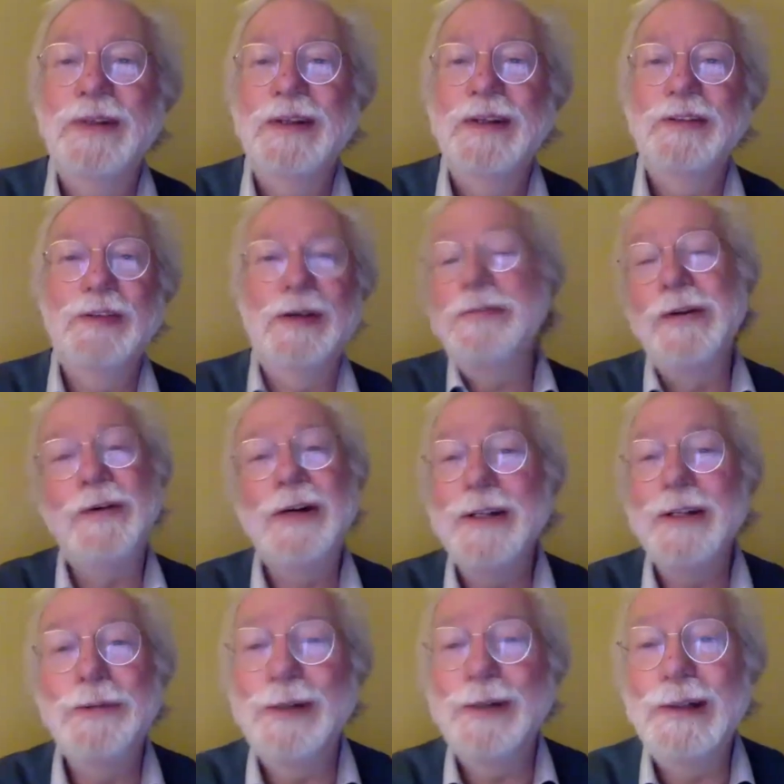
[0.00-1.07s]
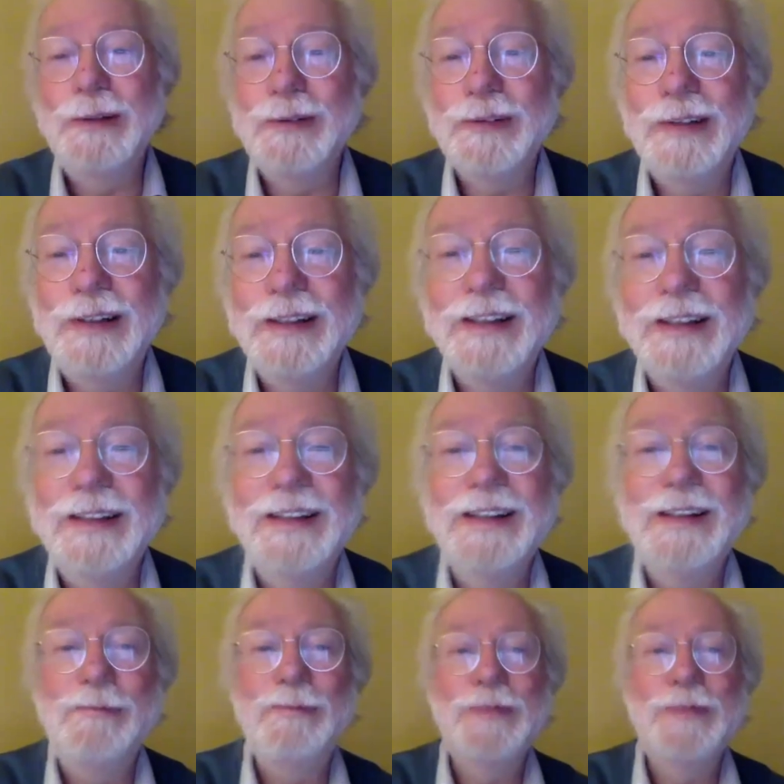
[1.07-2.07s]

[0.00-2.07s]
So I have no idea what he looks like. Right?